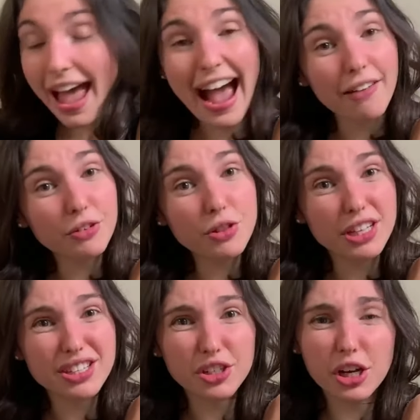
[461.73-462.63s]
After
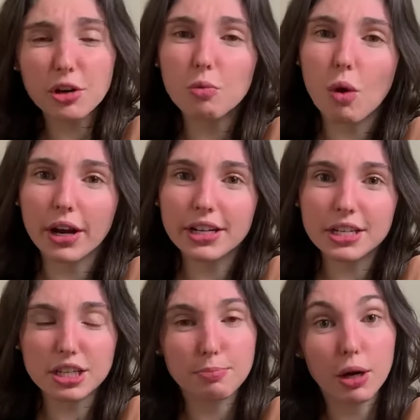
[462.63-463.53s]
this, you're going to want to
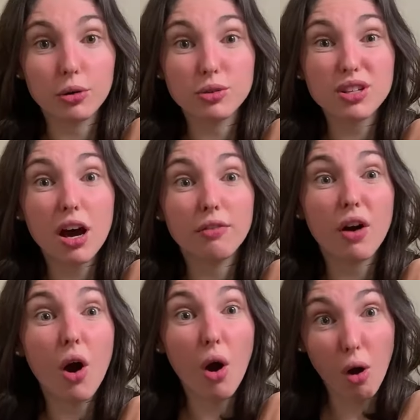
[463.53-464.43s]
dispose of
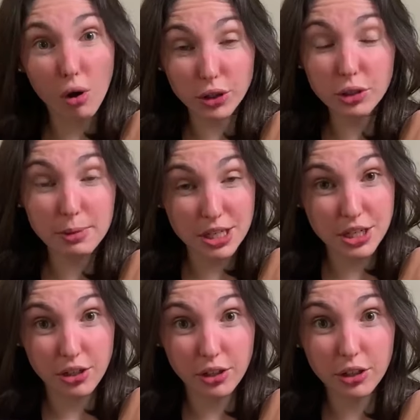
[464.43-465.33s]
all your
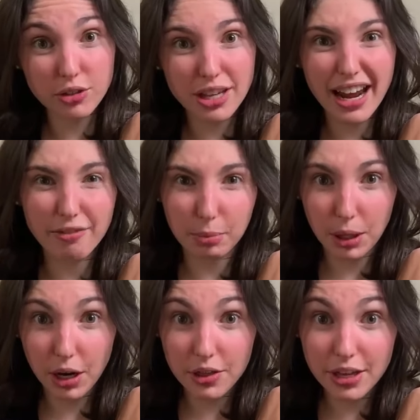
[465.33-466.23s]
materials that have
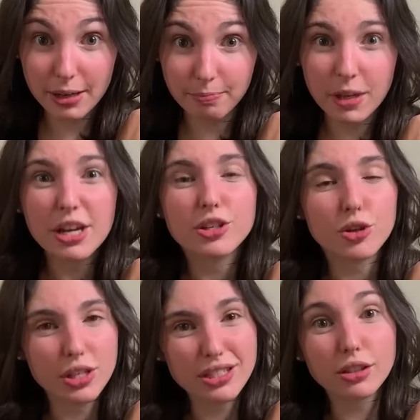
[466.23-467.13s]
blood on them. So
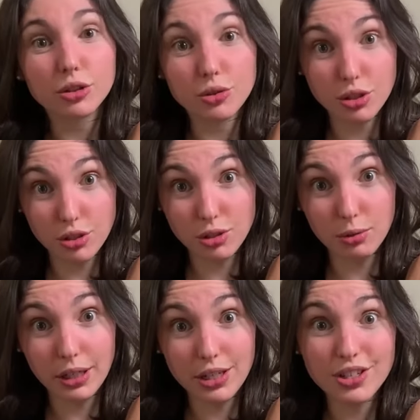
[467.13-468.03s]
this includes your
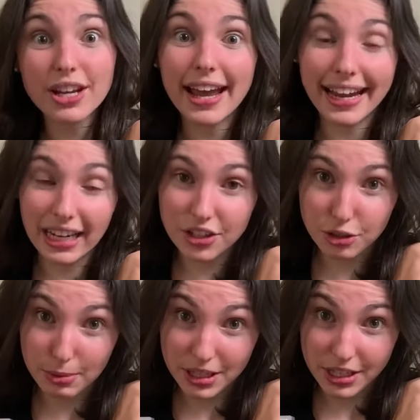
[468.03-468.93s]
syringe and
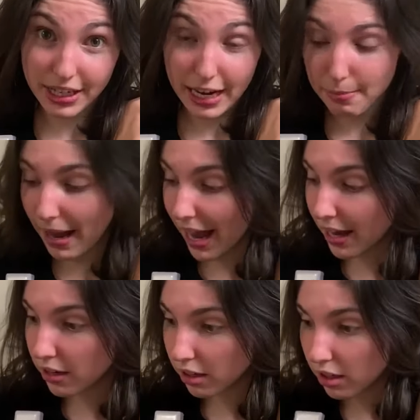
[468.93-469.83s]
your BZK
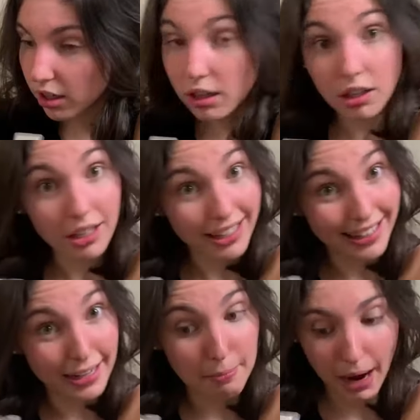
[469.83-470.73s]
pad
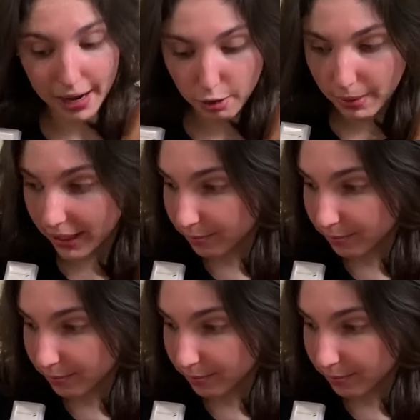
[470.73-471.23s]
in a bio